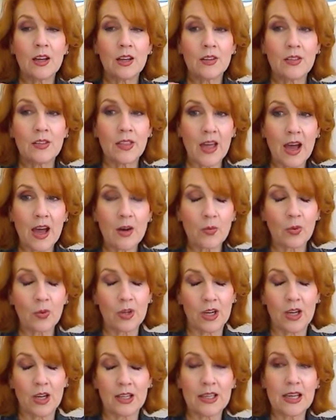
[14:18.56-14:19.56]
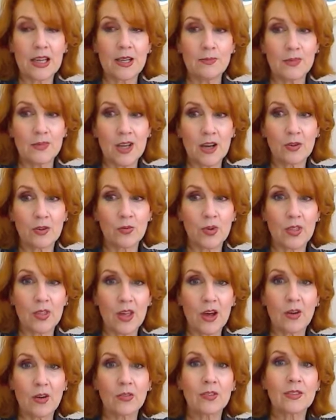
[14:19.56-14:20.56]
that one I came down
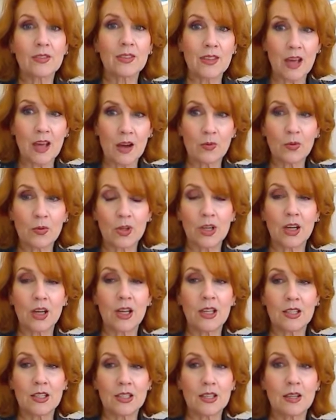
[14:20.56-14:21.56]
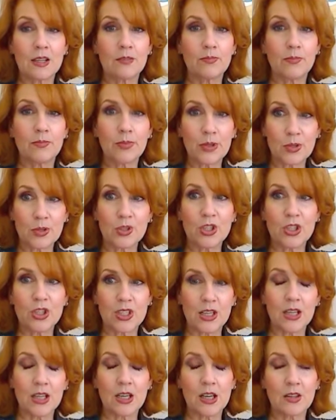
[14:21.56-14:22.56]
without. That one I ended up
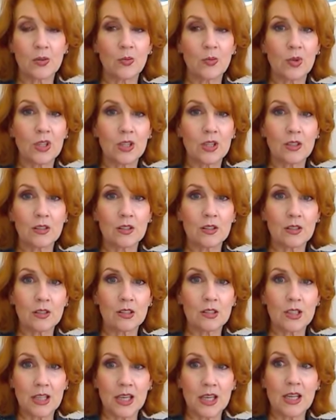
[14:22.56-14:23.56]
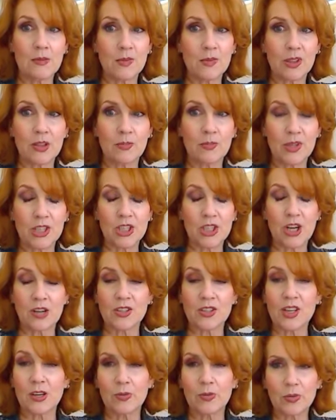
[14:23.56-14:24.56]
purchasing another one to keep at the beach
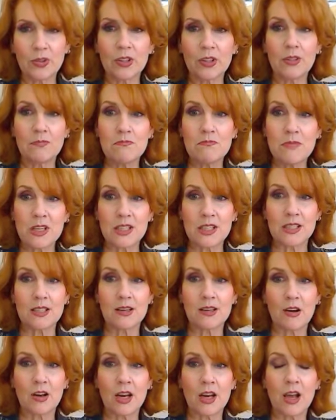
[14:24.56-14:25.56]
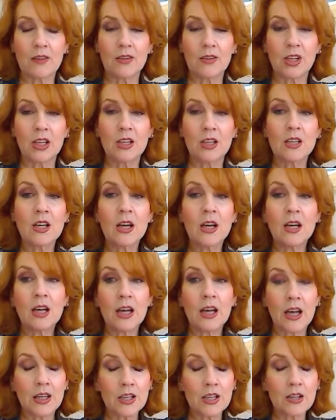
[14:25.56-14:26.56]
house. I really missed not having it.
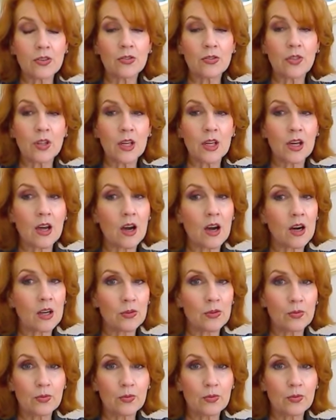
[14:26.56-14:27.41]
Another thing I